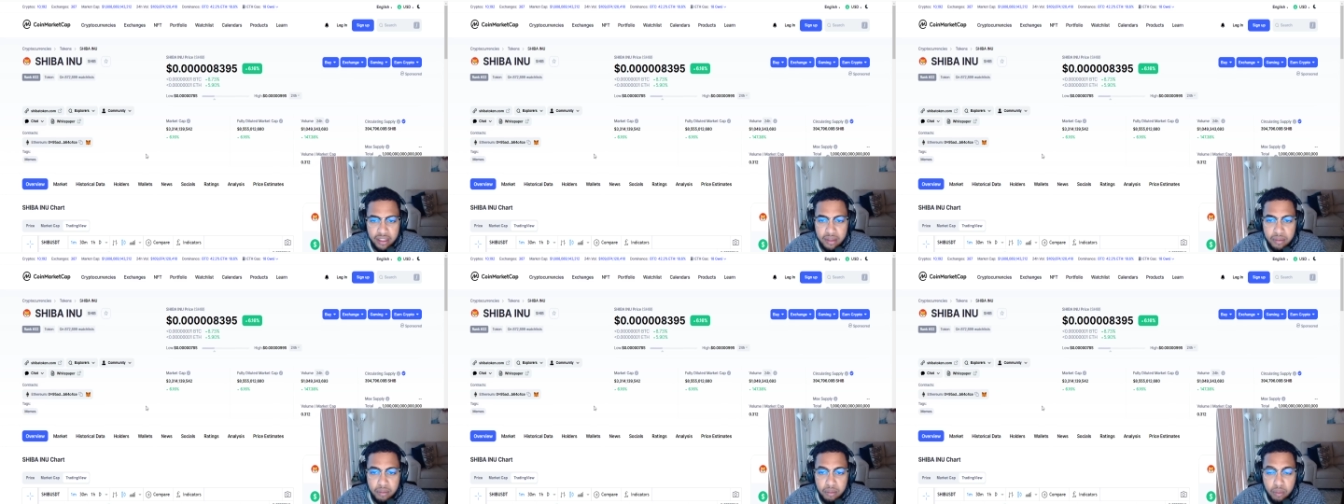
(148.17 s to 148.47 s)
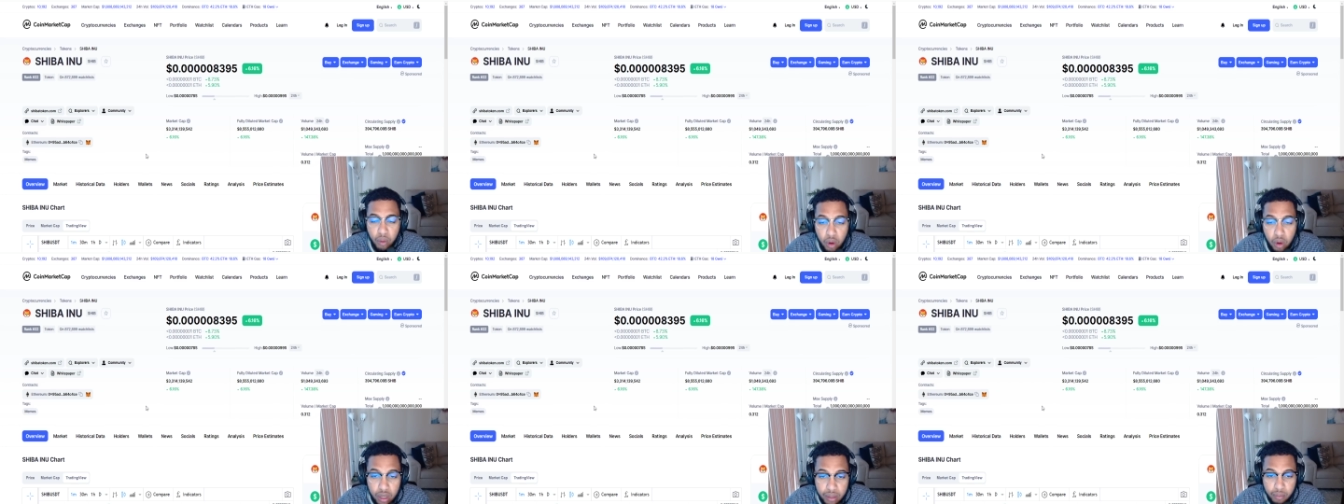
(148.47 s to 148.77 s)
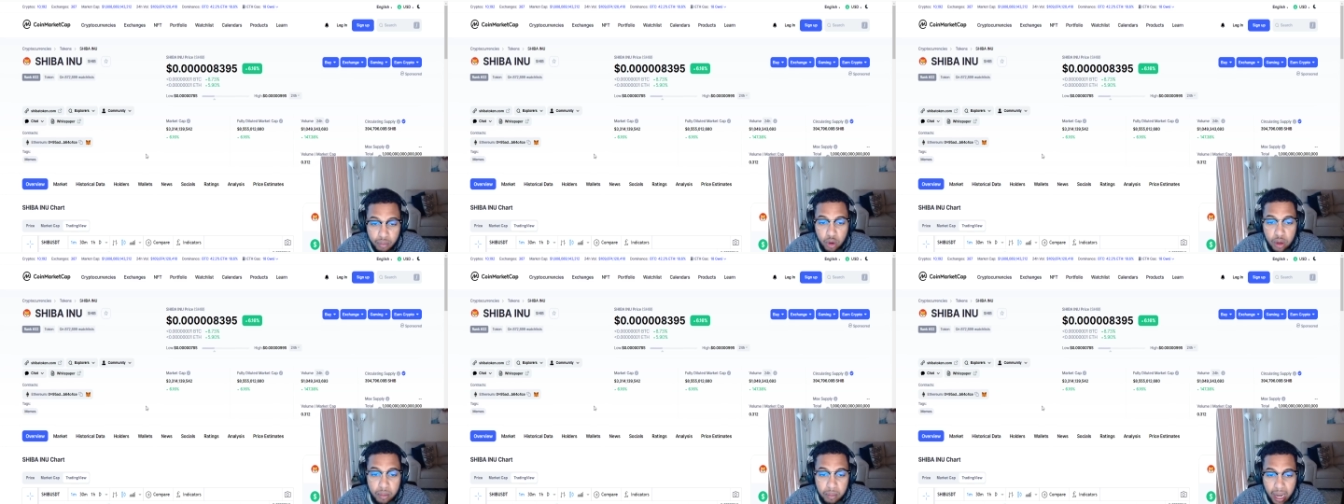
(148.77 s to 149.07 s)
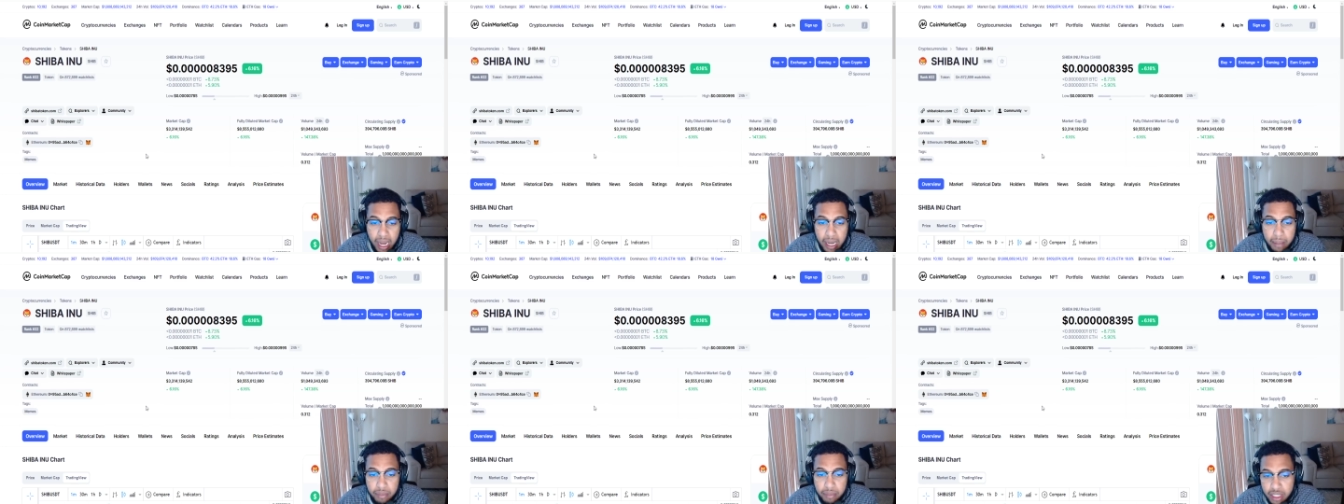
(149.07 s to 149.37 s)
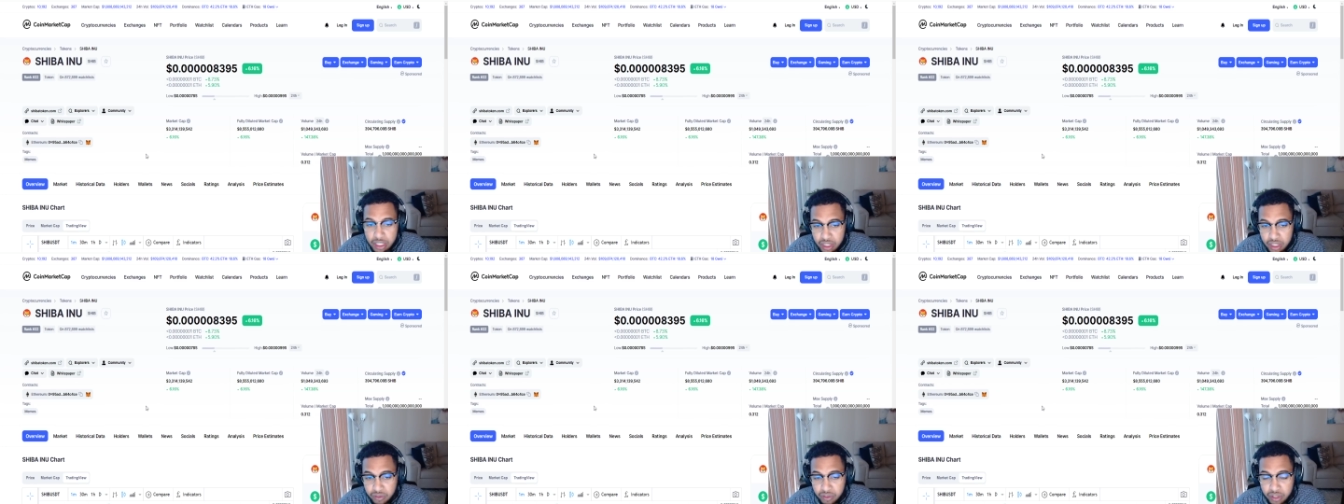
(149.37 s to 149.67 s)
more and more buying
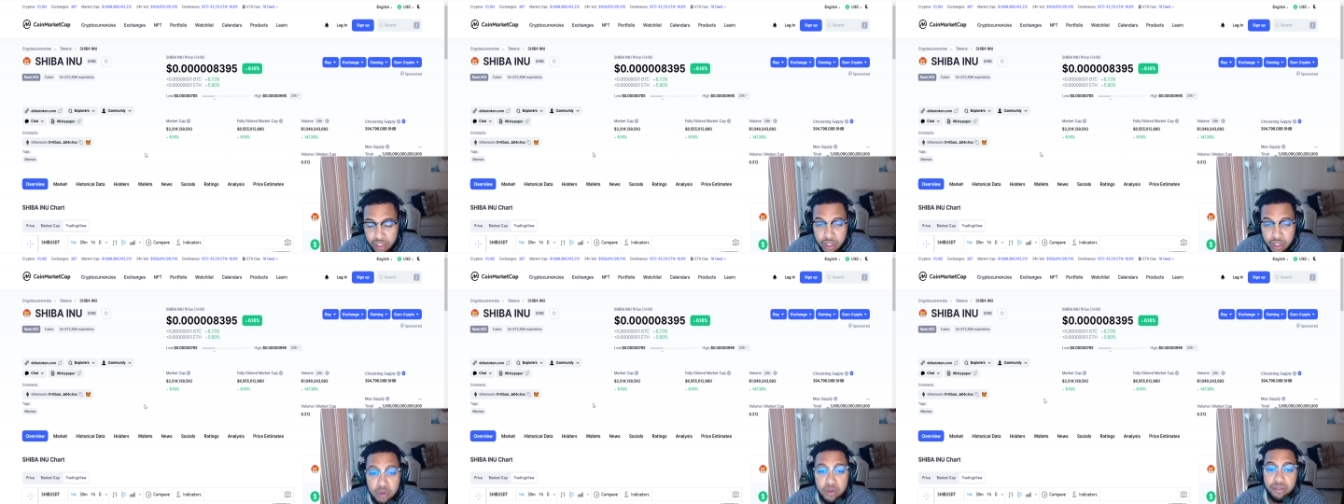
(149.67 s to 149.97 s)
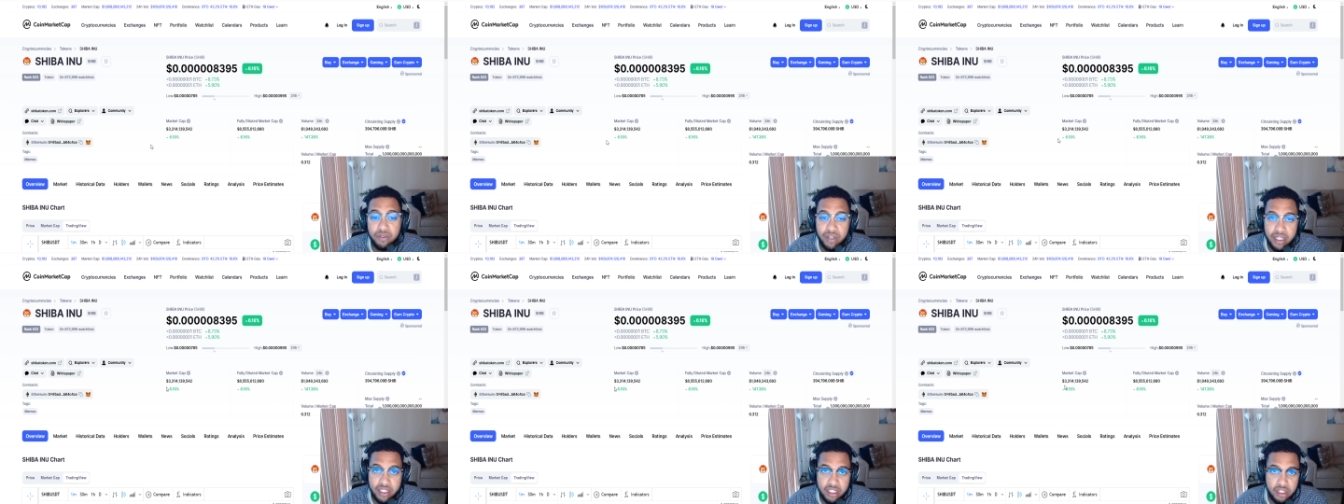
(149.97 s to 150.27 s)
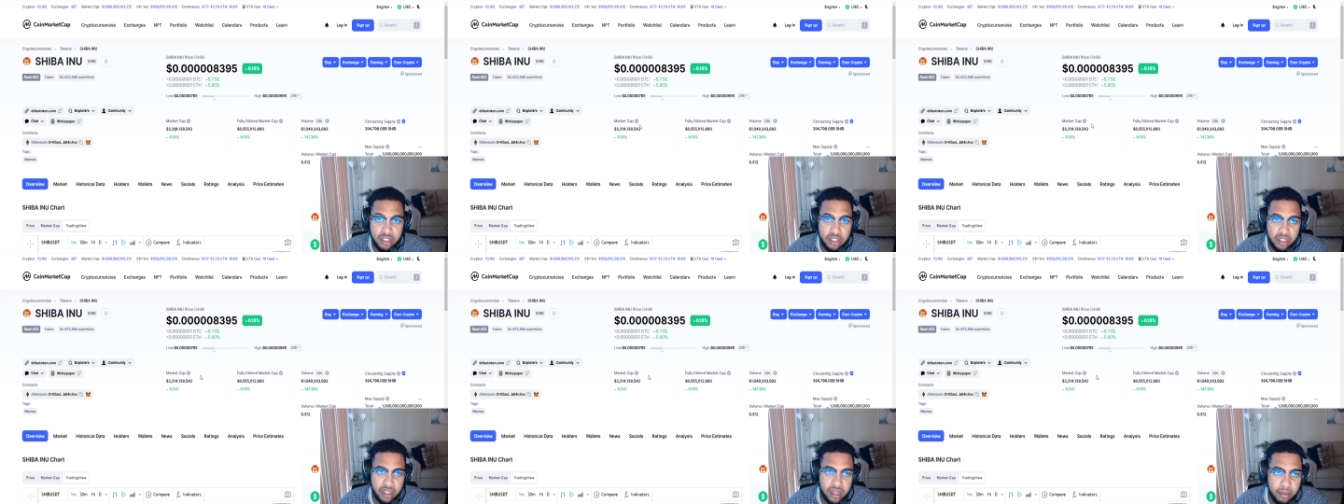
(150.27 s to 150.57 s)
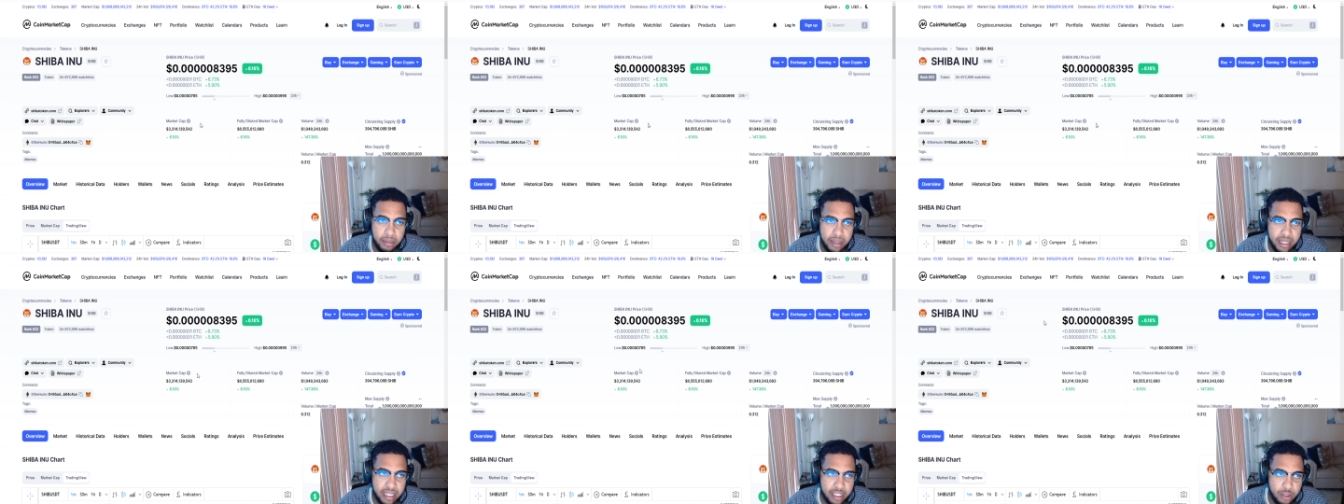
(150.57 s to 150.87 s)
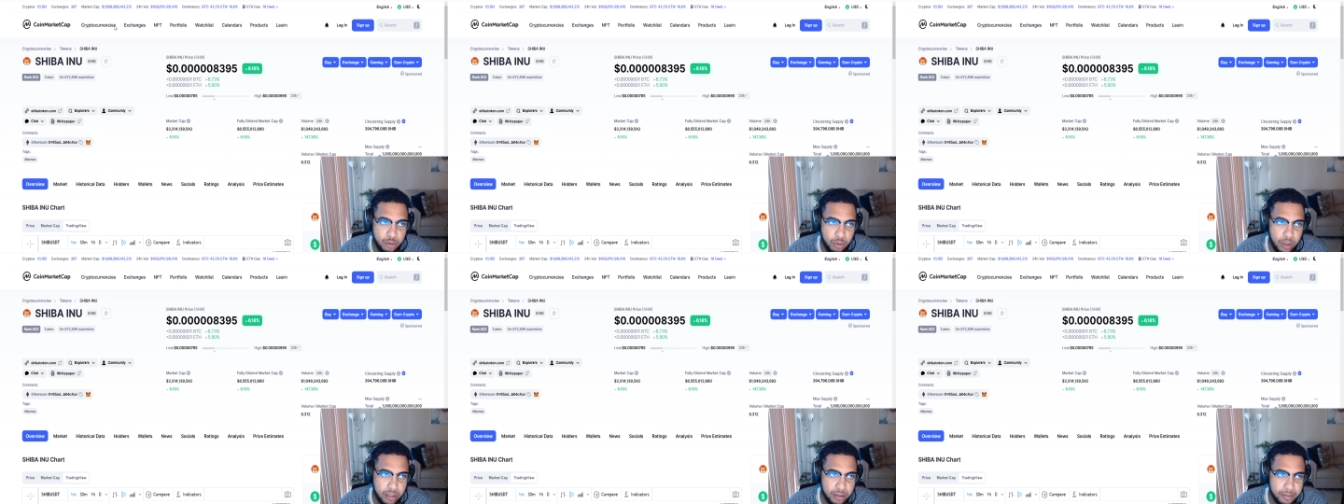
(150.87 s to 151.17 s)
pressure for new investors to come in as
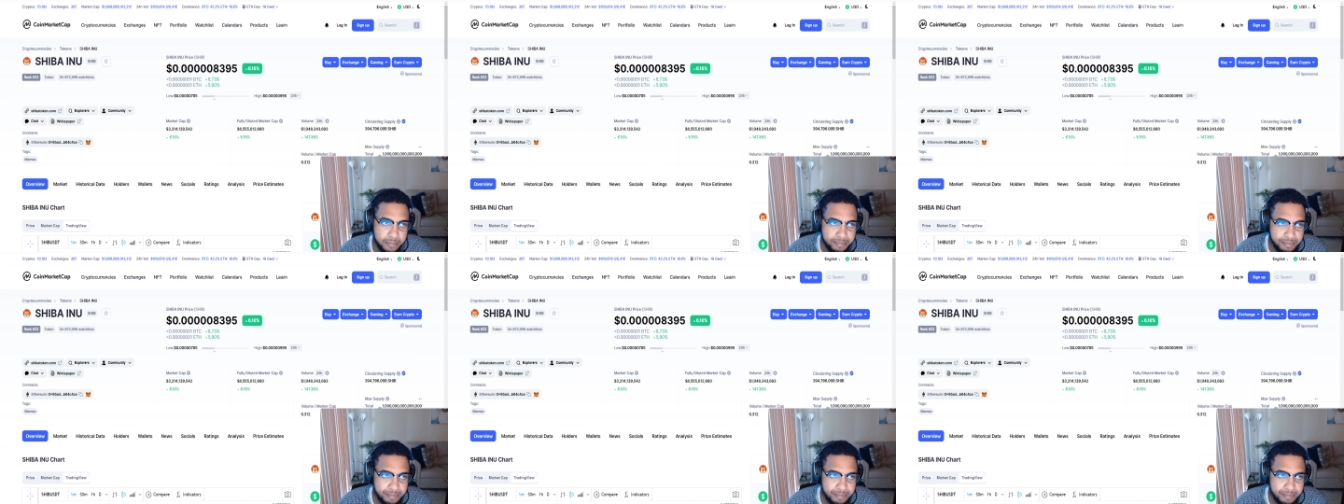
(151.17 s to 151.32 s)
well.